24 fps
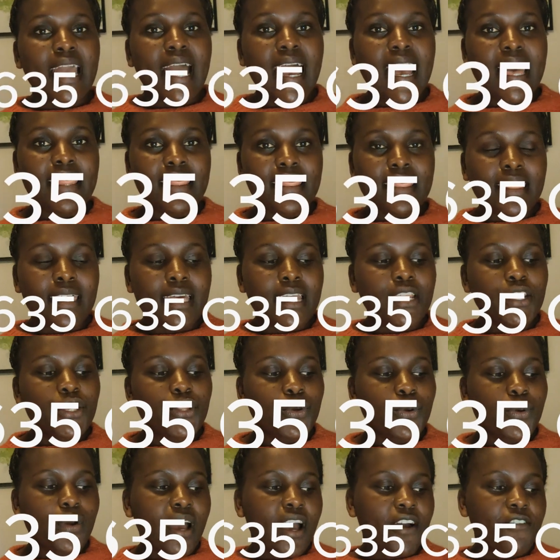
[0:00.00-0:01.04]
And then
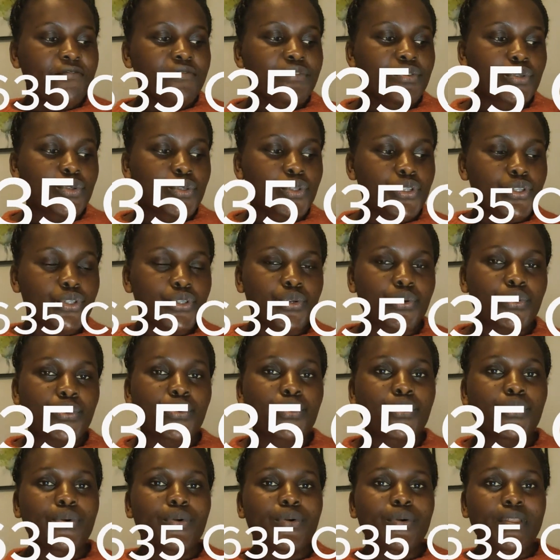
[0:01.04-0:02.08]
you have to
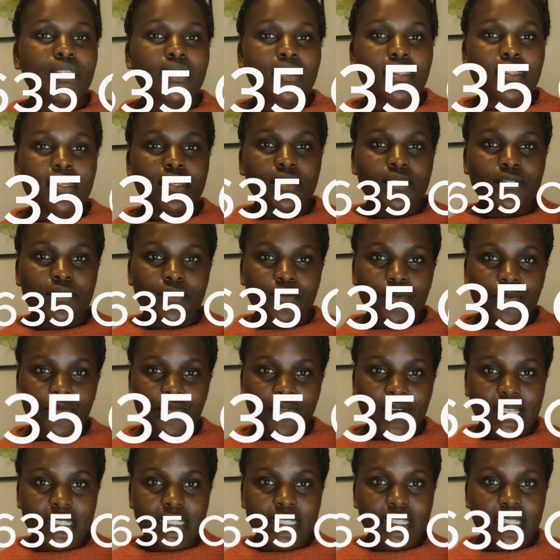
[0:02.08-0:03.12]
show this
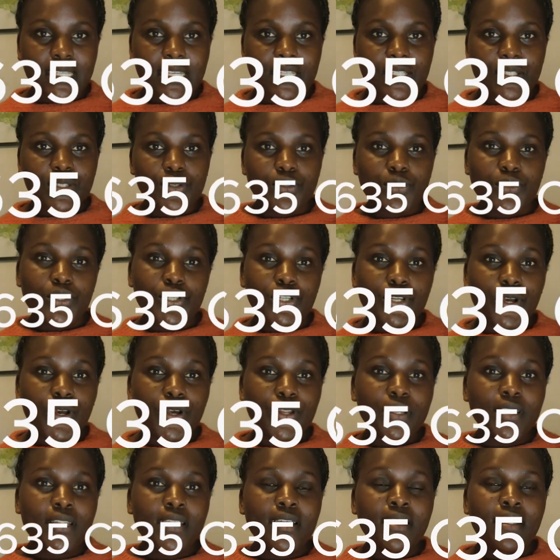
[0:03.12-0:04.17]
first year's
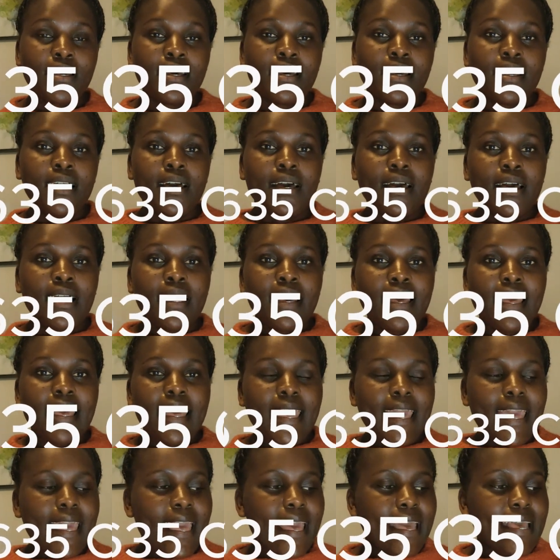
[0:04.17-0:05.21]
tuition.
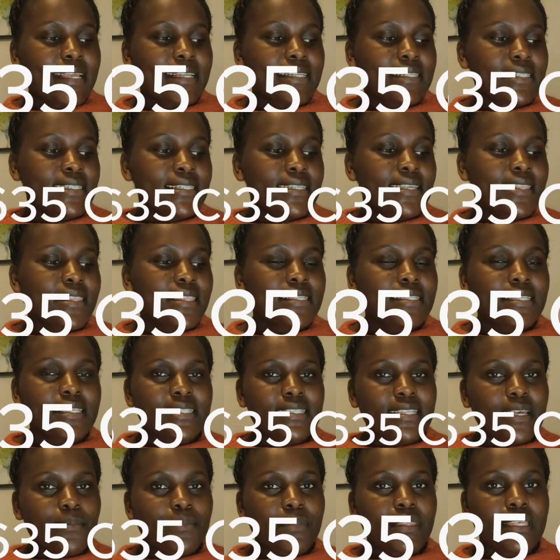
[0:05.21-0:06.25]
And this
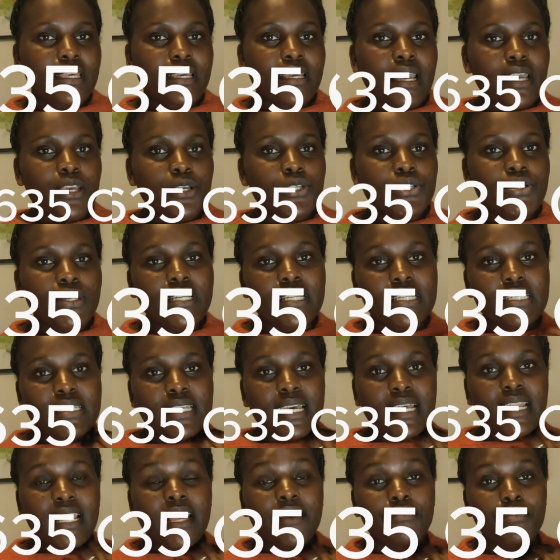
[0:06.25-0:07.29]
is something I usually
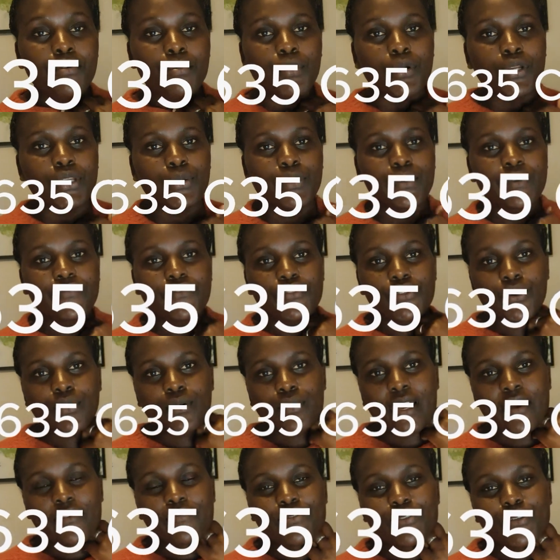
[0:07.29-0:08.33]
tell everybody
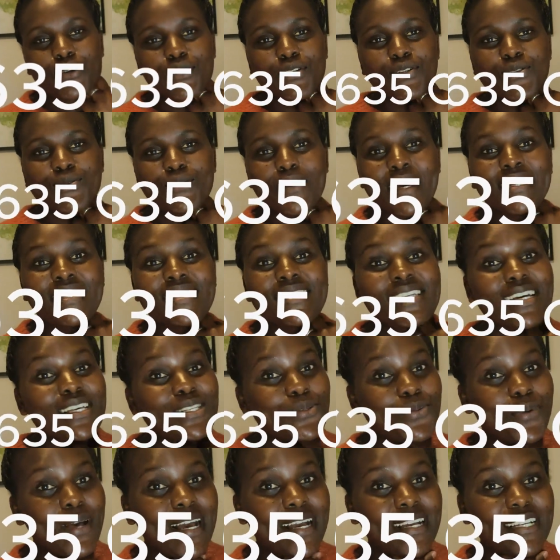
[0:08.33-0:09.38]
I've talked to, and it
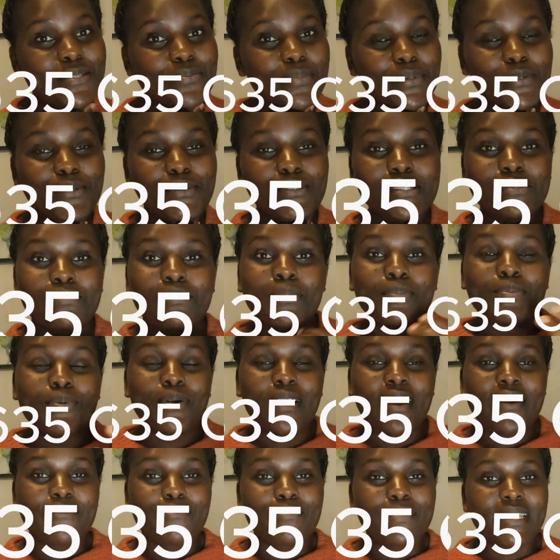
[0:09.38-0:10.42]
has worked because
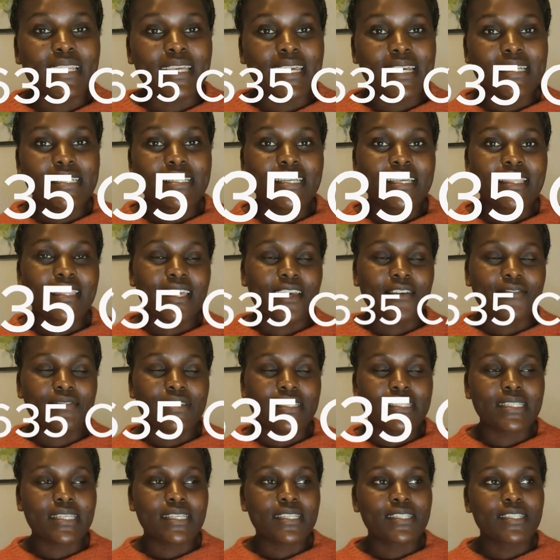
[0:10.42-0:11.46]
people have been getting their
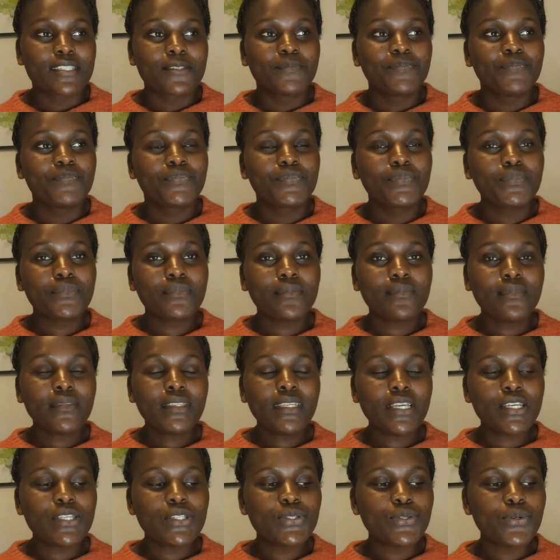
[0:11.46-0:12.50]
visas.
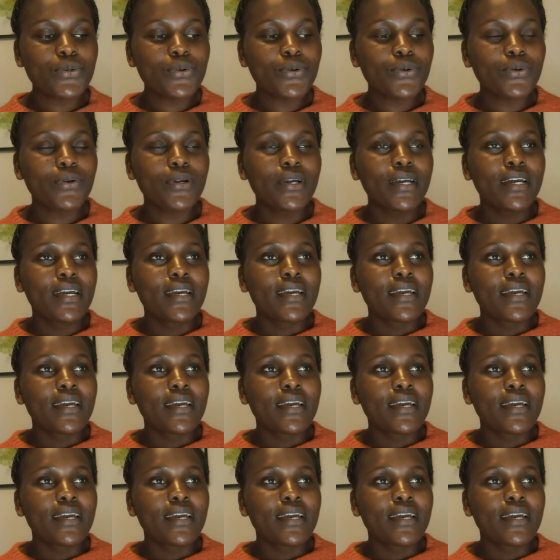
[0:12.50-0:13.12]
So